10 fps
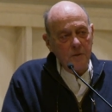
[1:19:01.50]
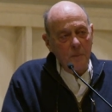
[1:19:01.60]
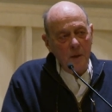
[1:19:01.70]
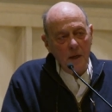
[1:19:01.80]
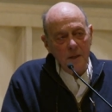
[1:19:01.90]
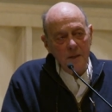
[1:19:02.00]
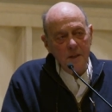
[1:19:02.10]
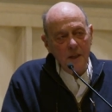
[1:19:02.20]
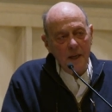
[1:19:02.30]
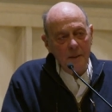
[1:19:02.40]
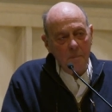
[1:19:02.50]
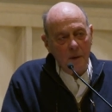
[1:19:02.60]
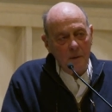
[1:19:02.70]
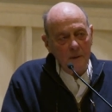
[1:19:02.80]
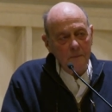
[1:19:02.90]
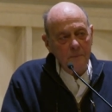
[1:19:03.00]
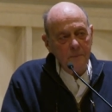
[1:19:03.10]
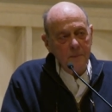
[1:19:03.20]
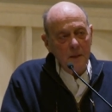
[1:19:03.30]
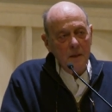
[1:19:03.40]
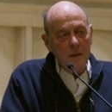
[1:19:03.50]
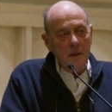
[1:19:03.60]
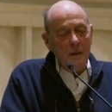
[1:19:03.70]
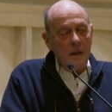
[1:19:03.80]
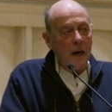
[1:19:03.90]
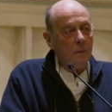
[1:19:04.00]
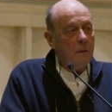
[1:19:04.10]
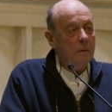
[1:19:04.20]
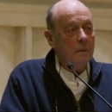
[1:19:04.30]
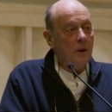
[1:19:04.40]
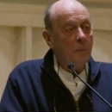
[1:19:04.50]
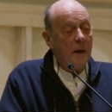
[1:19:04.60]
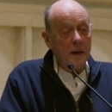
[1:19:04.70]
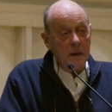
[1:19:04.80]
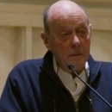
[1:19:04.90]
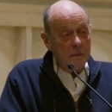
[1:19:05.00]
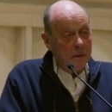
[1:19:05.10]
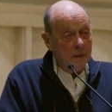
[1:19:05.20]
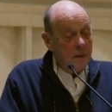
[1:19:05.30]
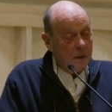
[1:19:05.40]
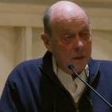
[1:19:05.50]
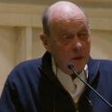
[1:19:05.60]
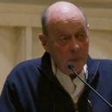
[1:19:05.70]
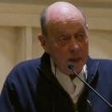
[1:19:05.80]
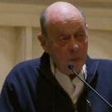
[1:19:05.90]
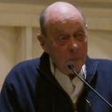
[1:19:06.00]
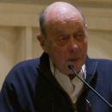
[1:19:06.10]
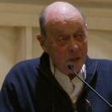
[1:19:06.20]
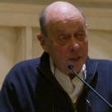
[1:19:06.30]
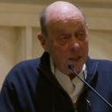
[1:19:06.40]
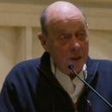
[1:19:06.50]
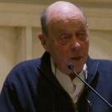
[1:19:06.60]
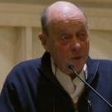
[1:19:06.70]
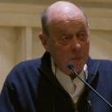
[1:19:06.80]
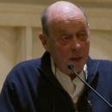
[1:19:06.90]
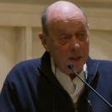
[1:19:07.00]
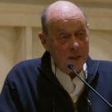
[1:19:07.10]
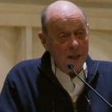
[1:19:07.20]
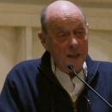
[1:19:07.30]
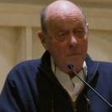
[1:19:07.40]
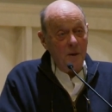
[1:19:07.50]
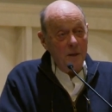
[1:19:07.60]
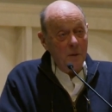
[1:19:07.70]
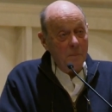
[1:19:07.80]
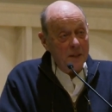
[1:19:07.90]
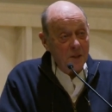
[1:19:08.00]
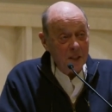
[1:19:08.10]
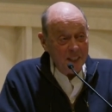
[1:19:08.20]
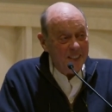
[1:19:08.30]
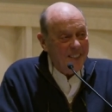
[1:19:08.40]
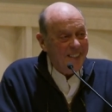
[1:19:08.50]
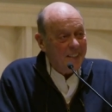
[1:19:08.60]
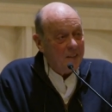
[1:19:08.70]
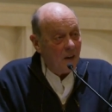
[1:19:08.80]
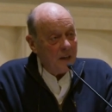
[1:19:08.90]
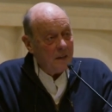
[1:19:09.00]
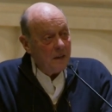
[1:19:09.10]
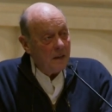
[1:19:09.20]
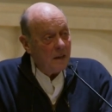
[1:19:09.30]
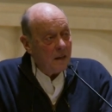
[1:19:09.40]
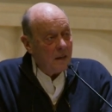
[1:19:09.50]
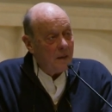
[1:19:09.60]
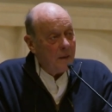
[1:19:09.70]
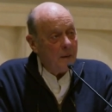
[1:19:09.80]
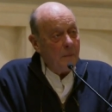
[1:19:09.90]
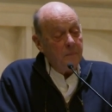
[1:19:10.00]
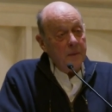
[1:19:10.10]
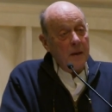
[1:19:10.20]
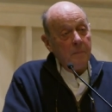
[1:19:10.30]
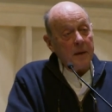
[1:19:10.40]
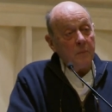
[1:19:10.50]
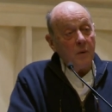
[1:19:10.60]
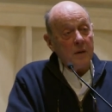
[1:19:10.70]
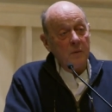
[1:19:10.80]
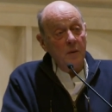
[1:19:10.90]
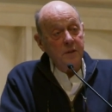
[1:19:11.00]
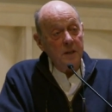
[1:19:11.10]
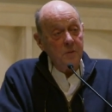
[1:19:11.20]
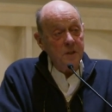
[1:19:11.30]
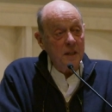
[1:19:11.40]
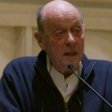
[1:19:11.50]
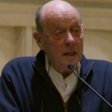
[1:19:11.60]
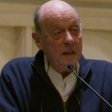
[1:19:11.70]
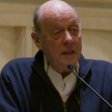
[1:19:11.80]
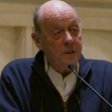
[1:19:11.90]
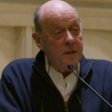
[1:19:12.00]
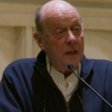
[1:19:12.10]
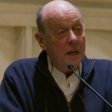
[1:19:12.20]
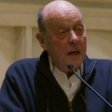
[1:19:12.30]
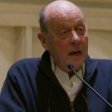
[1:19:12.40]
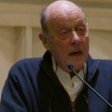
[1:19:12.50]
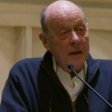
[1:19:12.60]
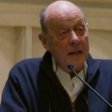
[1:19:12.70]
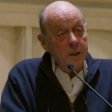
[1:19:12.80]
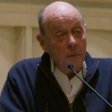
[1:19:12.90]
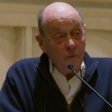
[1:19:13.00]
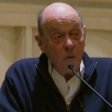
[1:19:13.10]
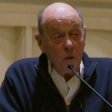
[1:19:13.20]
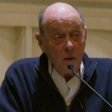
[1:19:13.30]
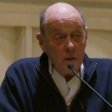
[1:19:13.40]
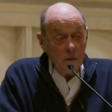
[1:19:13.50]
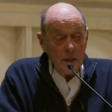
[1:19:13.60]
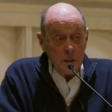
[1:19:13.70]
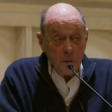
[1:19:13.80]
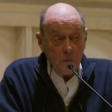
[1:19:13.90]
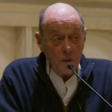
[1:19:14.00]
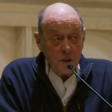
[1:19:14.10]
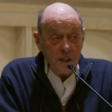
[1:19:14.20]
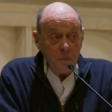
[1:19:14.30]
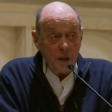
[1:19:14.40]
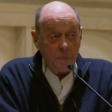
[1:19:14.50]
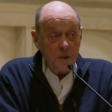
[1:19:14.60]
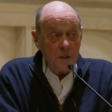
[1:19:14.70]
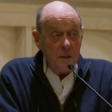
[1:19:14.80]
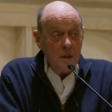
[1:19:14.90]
from London to Edinburgh. Now, nobody Nobody went by stagecoach from London to Edinburgh. He went by sea, right? Um, but what, what's interesting is, and that's before that's before steamships,